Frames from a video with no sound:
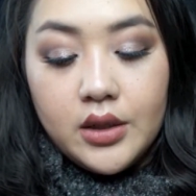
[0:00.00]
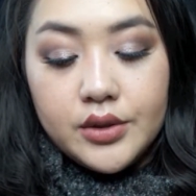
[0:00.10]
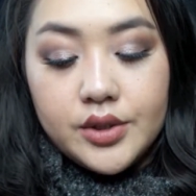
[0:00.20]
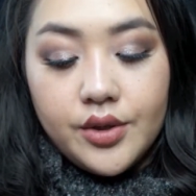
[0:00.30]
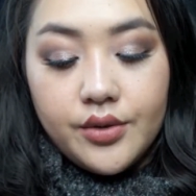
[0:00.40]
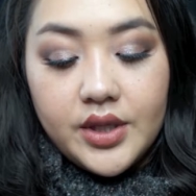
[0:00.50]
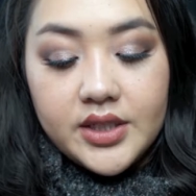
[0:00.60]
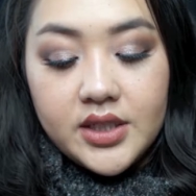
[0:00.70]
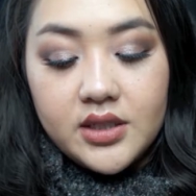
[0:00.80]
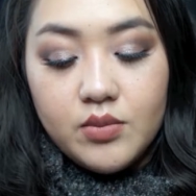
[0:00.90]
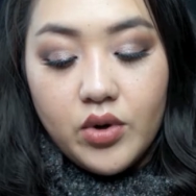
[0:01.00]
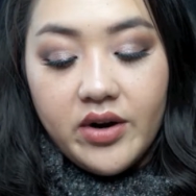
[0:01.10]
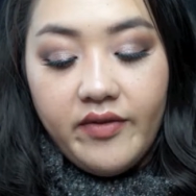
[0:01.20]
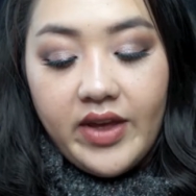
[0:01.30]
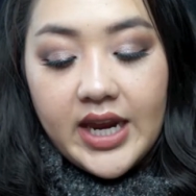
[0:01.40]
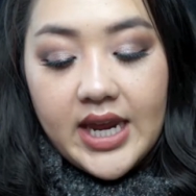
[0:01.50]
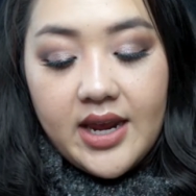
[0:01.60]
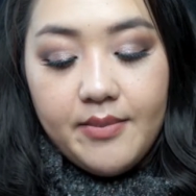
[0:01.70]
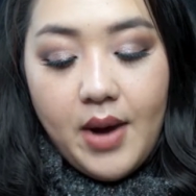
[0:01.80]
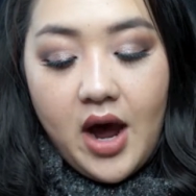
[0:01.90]
So this is more of like
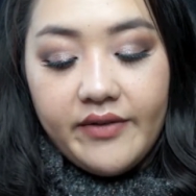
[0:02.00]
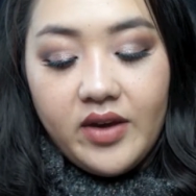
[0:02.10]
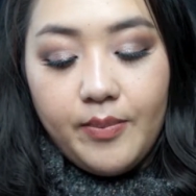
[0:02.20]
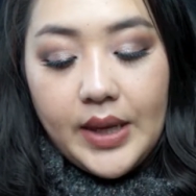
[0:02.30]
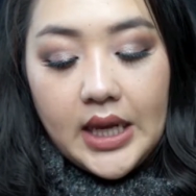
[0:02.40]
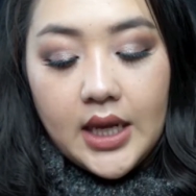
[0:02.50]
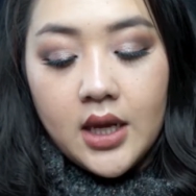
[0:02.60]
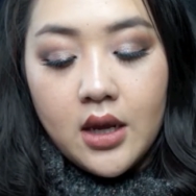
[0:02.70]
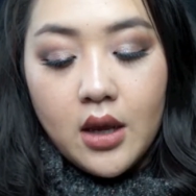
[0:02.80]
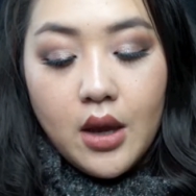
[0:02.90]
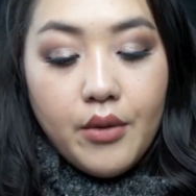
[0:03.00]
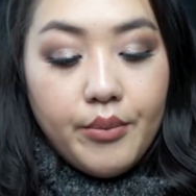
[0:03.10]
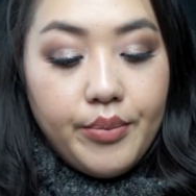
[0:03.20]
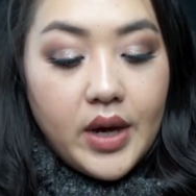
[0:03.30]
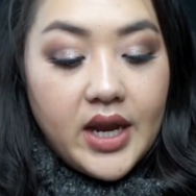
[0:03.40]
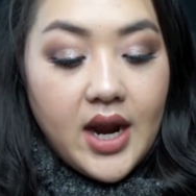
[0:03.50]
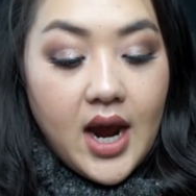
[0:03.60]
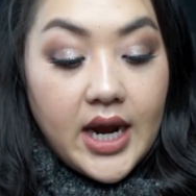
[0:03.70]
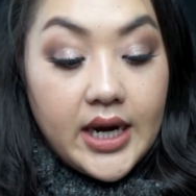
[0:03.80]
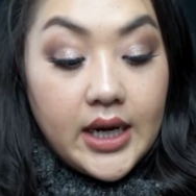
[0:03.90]
a mauve pink, but
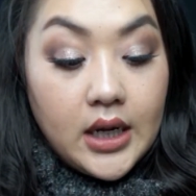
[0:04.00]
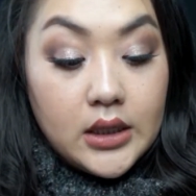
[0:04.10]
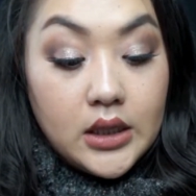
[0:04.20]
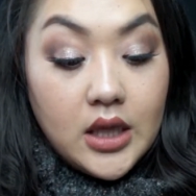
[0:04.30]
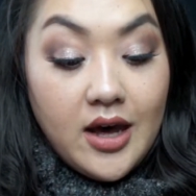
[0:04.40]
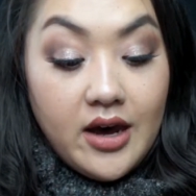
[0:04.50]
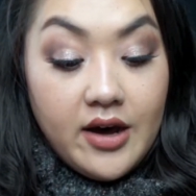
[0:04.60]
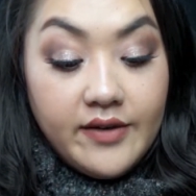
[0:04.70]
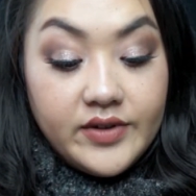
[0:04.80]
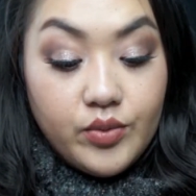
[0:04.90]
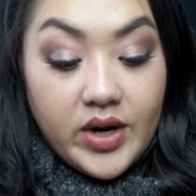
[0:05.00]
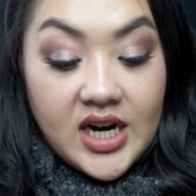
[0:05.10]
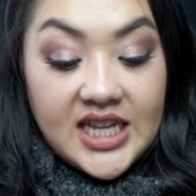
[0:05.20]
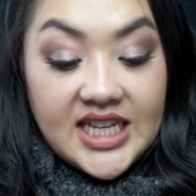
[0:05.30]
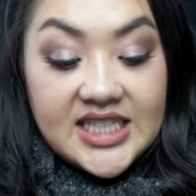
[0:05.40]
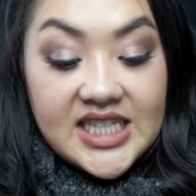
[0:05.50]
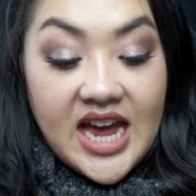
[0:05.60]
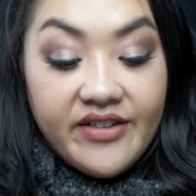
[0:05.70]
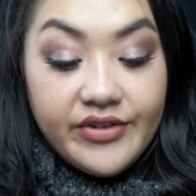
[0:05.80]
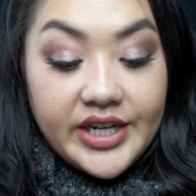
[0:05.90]
I loved wearing this
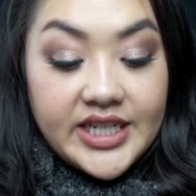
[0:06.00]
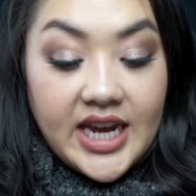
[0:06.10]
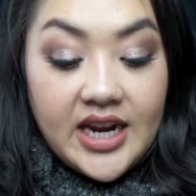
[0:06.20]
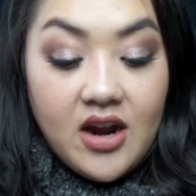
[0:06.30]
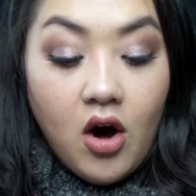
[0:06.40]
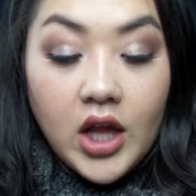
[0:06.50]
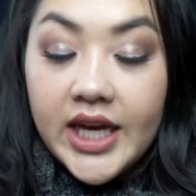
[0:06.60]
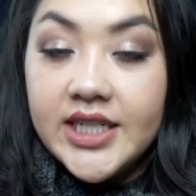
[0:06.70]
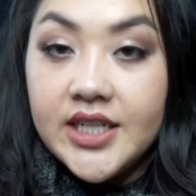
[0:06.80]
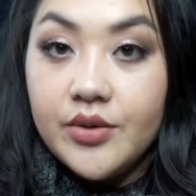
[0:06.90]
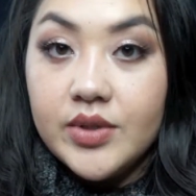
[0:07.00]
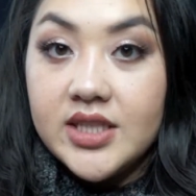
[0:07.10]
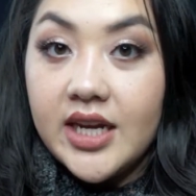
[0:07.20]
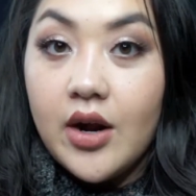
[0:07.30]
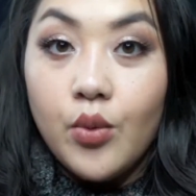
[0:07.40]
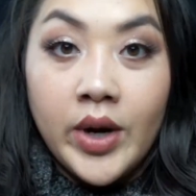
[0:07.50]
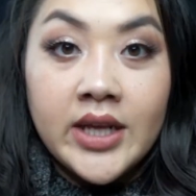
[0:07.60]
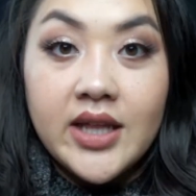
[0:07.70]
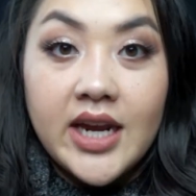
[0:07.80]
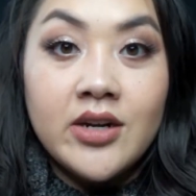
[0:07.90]
every day. All I did was like a
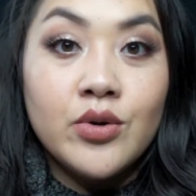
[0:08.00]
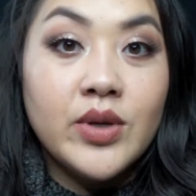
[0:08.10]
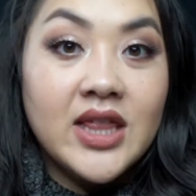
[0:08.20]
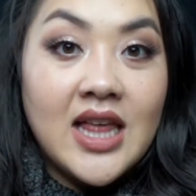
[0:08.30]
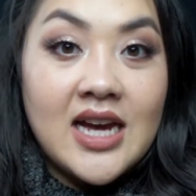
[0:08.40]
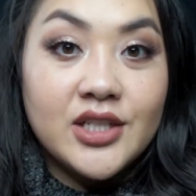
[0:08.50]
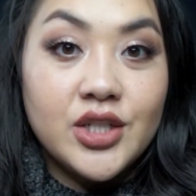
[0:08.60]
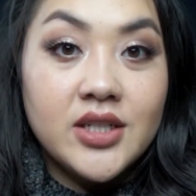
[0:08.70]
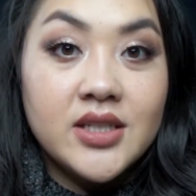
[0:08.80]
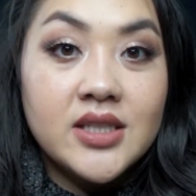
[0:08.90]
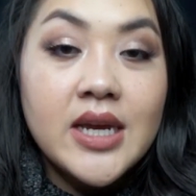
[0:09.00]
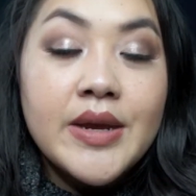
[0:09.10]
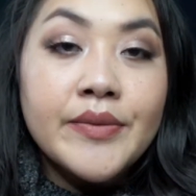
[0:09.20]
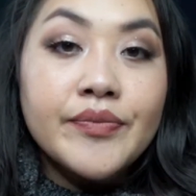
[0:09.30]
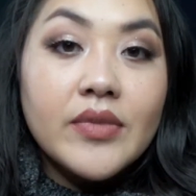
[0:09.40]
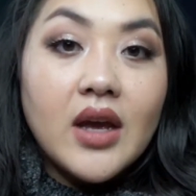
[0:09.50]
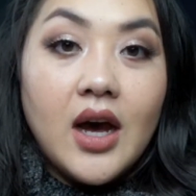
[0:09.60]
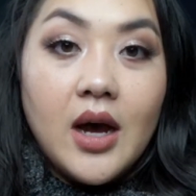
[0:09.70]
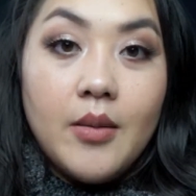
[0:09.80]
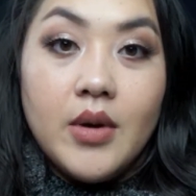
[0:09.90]
wing liner with lashes,
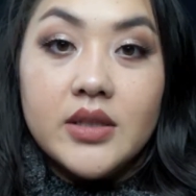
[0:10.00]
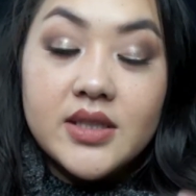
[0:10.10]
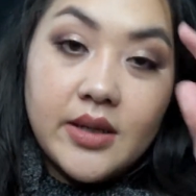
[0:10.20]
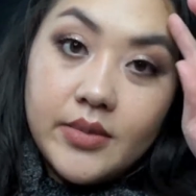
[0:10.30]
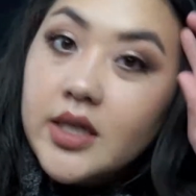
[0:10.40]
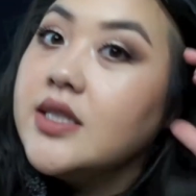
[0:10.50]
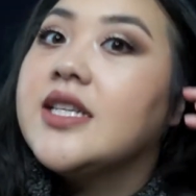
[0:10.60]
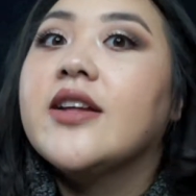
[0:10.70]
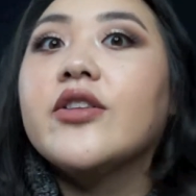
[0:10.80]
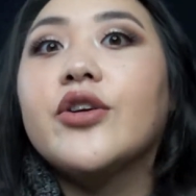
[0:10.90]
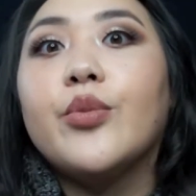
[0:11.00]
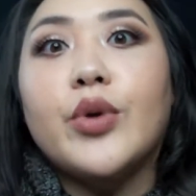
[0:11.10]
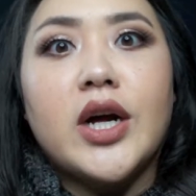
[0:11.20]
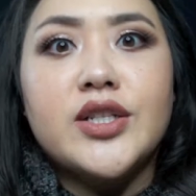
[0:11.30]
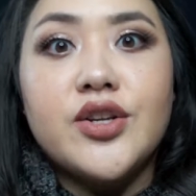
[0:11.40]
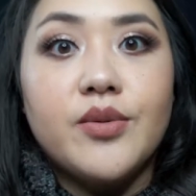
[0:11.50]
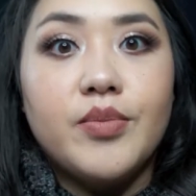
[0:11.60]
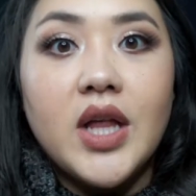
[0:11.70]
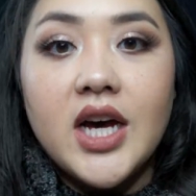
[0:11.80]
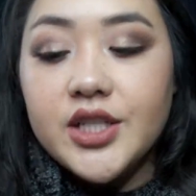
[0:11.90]
some concealer, bronzer,
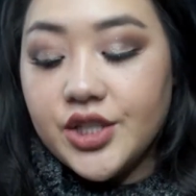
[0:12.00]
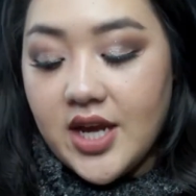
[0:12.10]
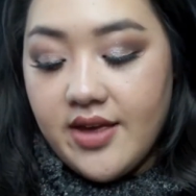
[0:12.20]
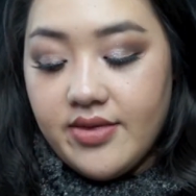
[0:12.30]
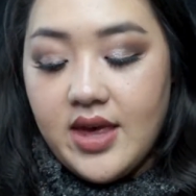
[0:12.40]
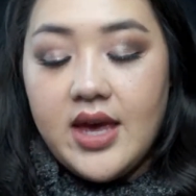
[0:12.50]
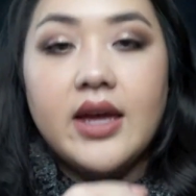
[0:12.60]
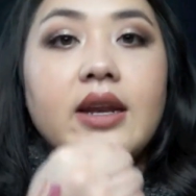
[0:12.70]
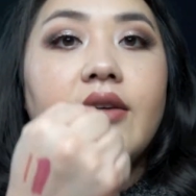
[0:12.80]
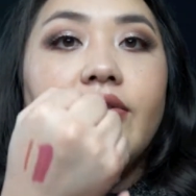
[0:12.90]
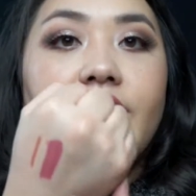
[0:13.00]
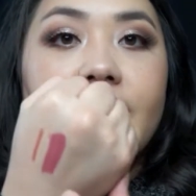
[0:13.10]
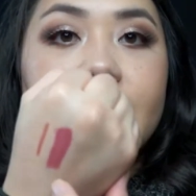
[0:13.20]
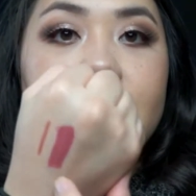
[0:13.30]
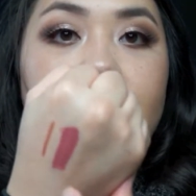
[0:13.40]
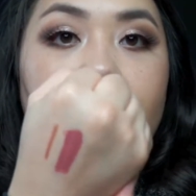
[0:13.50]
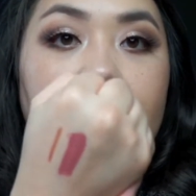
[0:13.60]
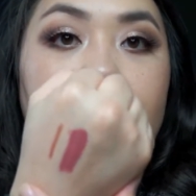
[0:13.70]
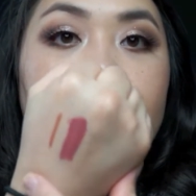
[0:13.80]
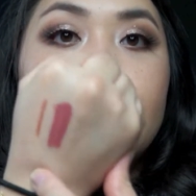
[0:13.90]
blush, and then
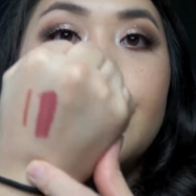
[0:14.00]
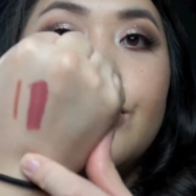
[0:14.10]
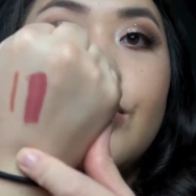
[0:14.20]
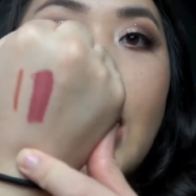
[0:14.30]
these two